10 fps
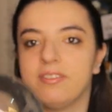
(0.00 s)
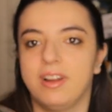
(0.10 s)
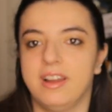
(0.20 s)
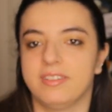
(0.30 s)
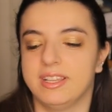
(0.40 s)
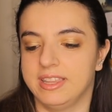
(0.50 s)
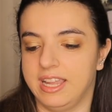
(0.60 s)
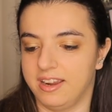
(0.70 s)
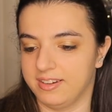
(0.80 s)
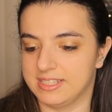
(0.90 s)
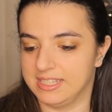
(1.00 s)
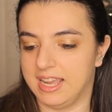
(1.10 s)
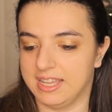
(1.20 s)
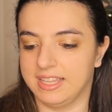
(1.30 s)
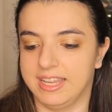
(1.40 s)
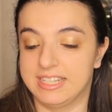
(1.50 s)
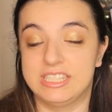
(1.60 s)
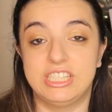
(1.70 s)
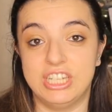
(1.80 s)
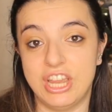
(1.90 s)
around in there. It's not like
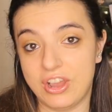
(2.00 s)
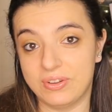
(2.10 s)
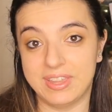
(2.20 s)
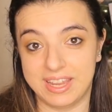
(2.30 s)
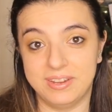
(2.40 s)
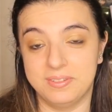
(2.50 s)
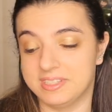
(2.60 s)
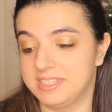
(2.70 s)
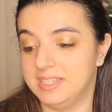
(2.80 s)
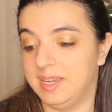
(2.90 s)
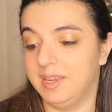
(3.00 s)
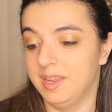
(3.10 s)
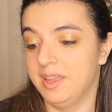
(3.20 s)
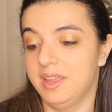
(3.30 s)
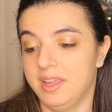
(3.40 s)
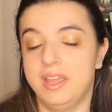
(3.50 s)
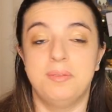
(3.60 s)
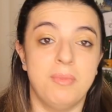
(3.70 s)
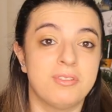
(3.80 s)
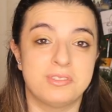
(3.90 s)
snow that you will see
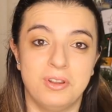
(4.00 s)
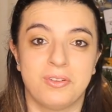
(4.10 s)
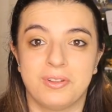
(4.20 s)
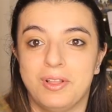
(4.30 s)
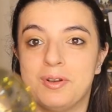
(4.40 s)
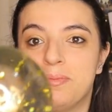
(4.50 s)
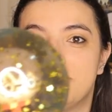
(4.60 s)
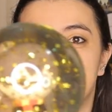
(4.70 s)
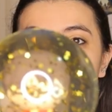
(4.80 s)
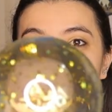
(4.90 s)
in most snow globes,